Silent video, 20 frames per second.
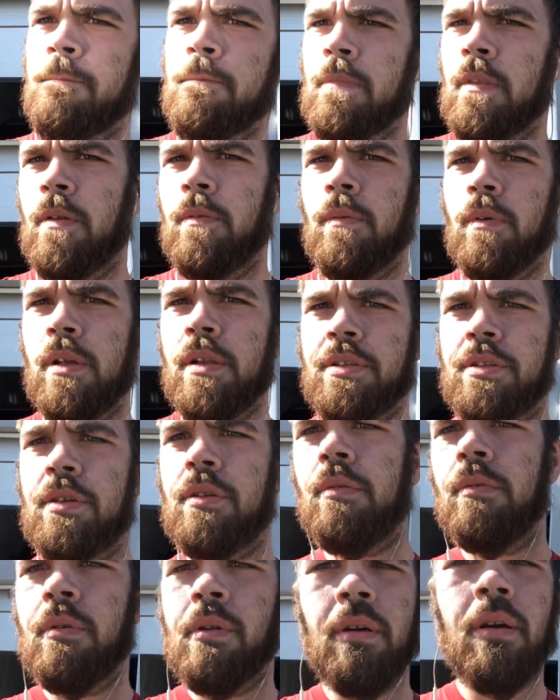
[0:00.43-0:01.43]
What is
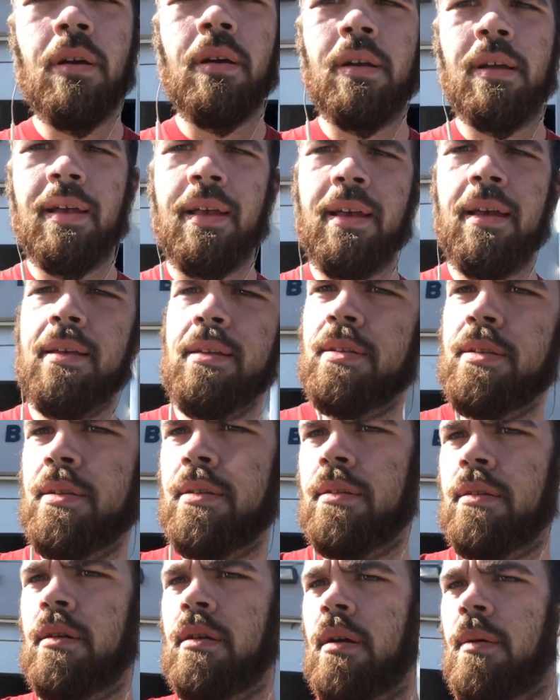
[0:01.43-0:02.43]
going on,
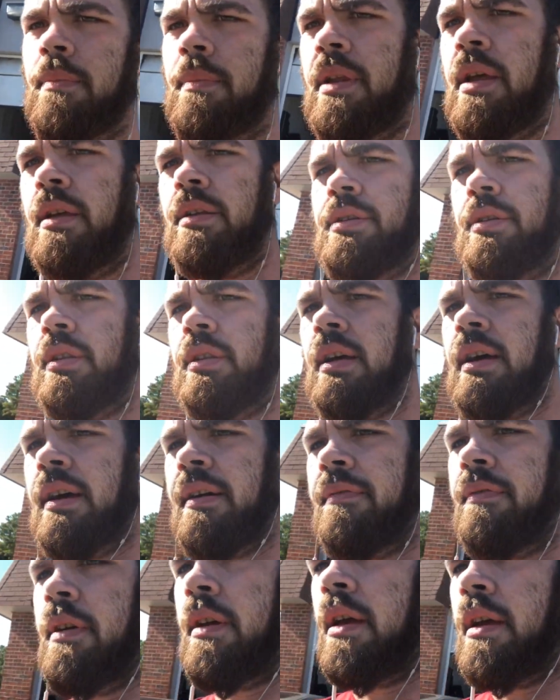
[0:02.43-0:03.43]
guys? Coming at you
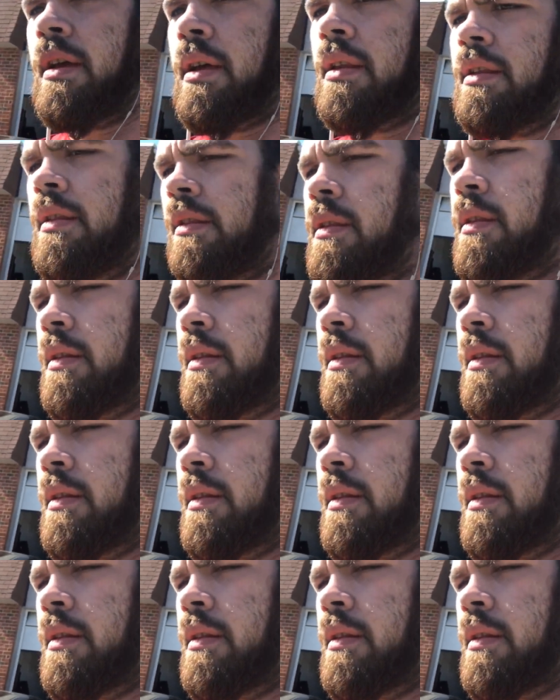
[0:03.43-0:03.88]
live again.